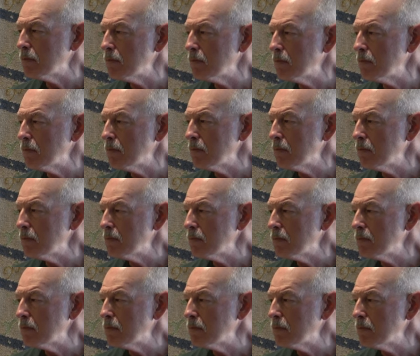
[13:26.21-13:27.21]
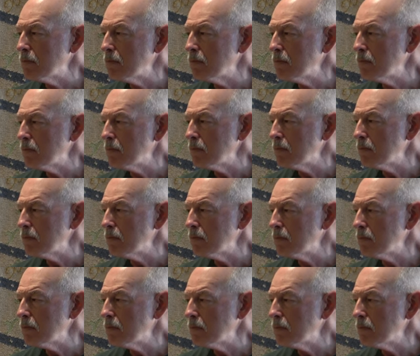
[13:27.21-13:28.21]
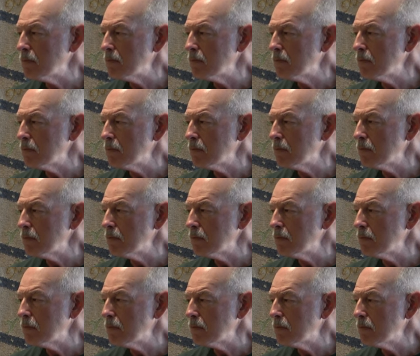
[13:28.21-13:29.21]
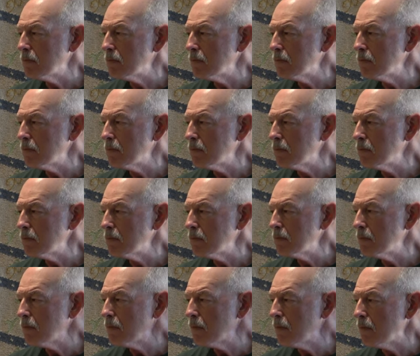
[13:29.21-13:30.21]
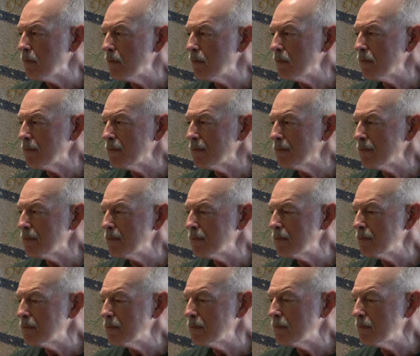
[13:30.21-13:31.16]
The person shown says nothing.